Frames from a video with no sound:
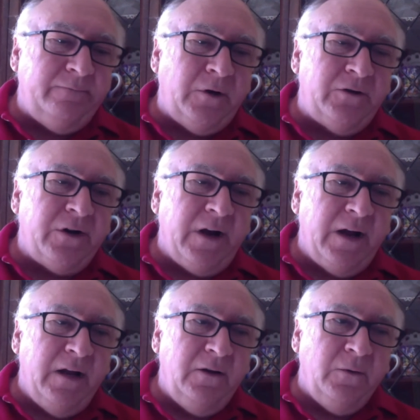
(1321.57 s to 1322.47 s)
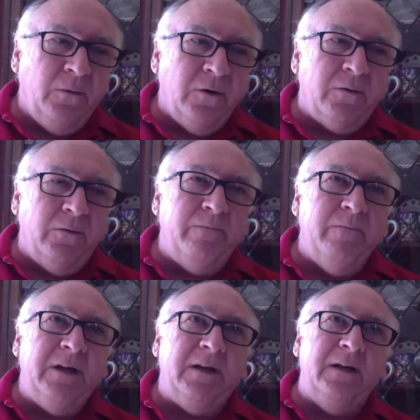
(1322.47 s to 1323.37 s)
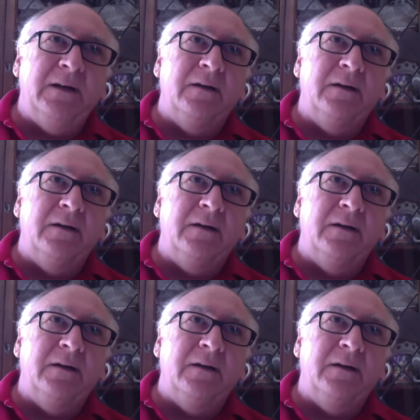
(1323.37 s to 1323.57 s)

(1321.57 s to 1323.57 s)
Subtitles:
are trying to work with making